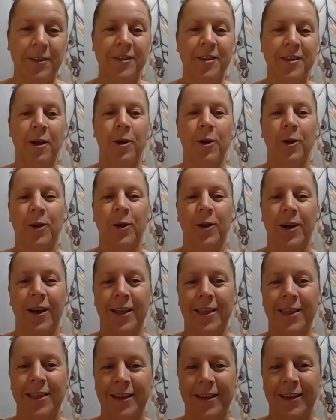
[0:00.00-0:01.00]
so I
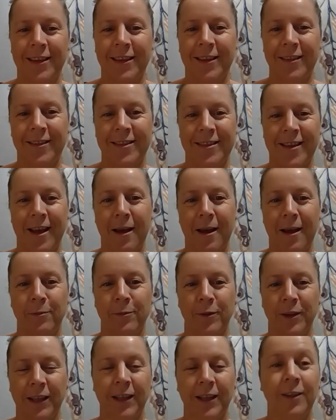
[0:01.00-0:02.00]
think he's
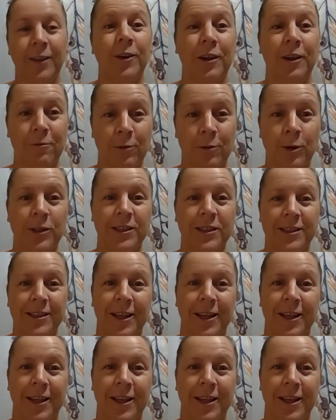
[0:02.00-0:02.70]
really looking forward to